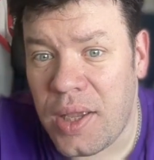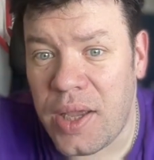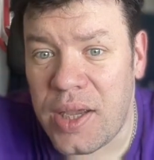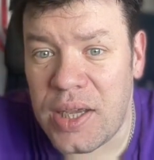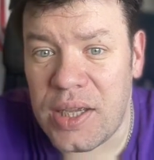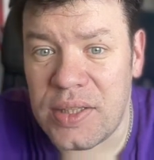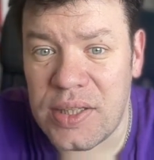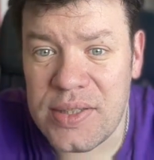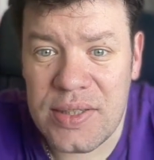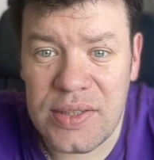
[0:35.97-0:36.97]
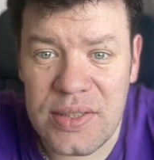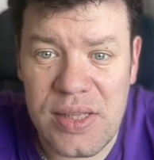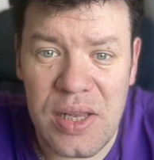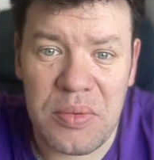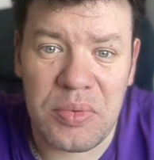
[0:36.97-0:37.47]
And it's
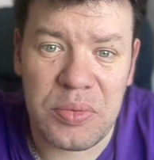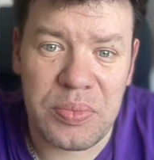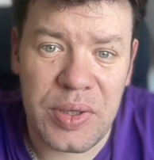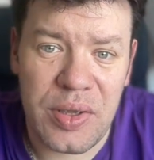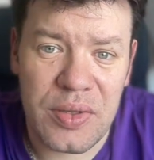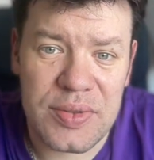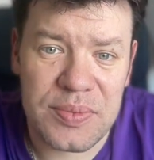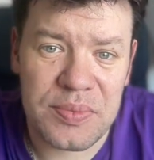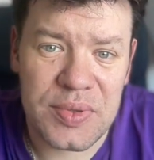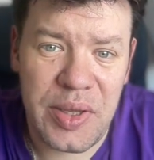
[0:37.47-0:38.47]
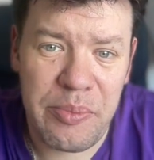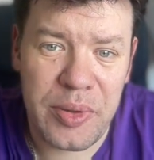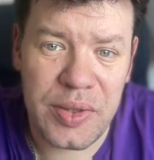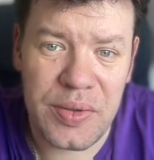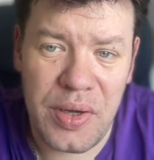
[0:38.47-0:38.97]
understandable because
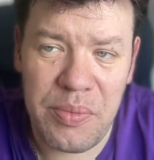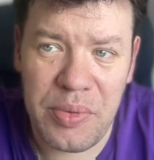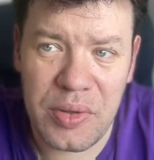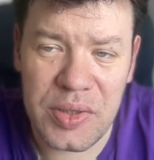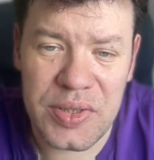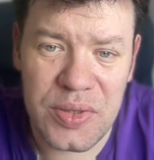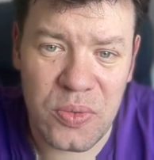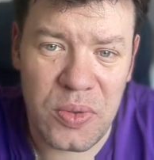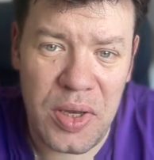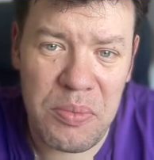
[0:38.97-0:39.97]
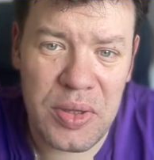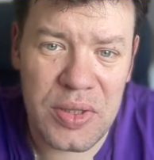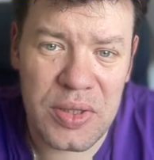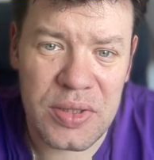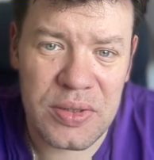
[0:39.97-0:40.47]
simply triple is too
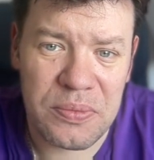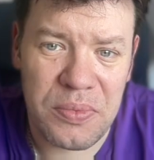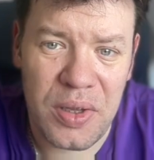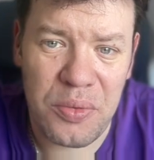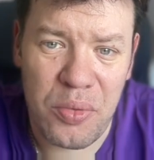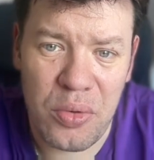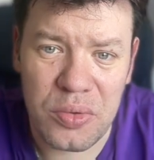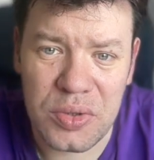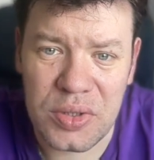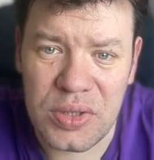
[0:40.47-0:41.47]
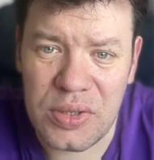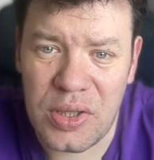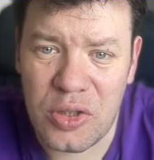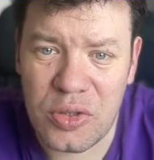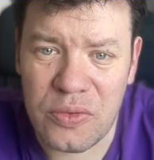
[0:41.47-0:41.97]
limited. I wrote
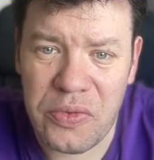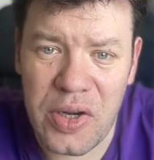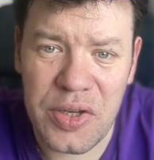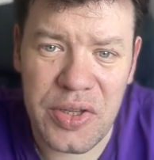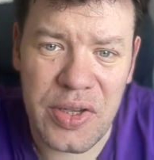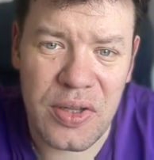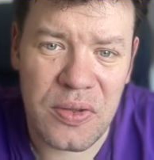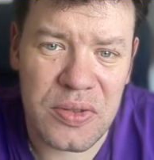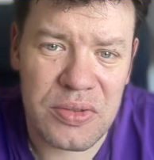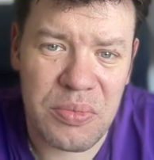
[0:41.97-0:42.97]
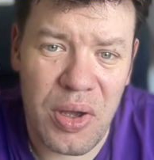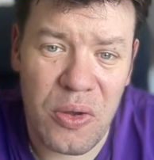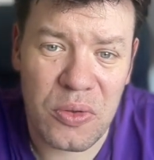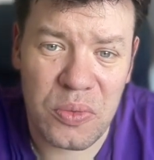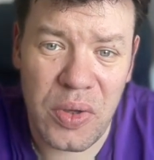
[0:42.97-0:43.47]
a lot of articles
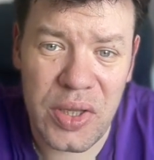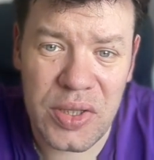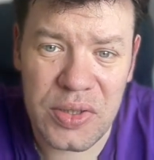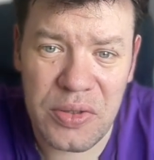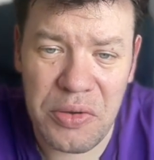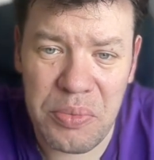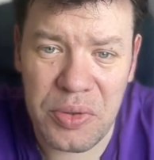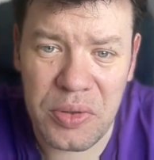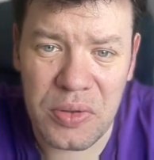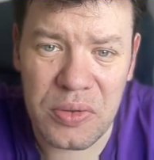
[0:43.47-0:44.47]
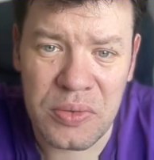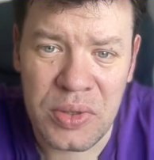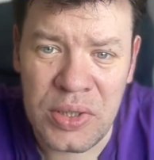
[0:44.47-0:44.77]
about why the triple